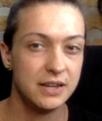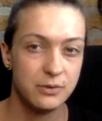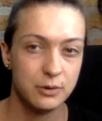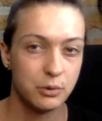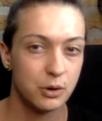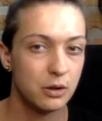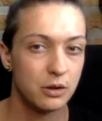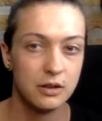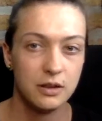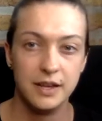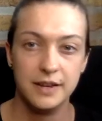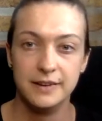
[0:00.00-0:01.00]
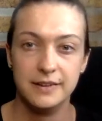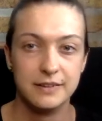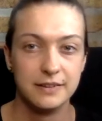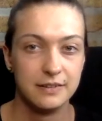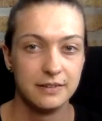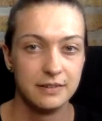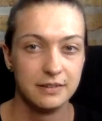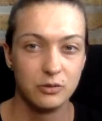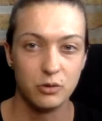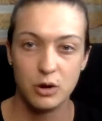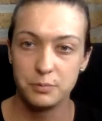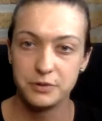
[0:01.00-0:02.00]
play football and
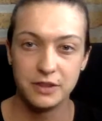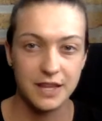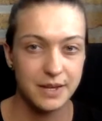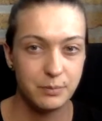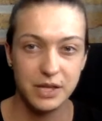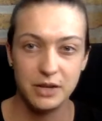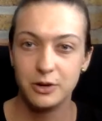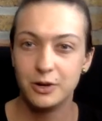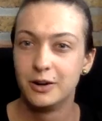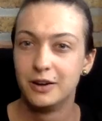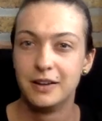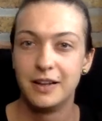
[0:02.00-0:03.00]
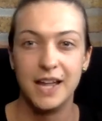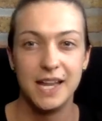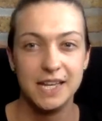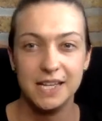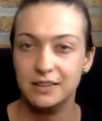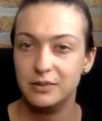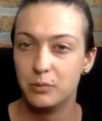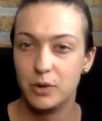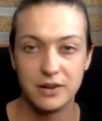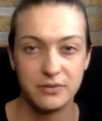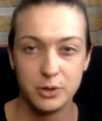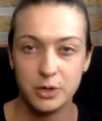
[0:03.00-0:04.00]
grow up to like beer and
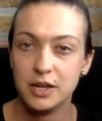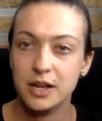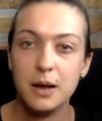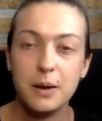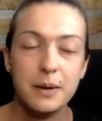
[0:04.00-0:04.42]
whatever.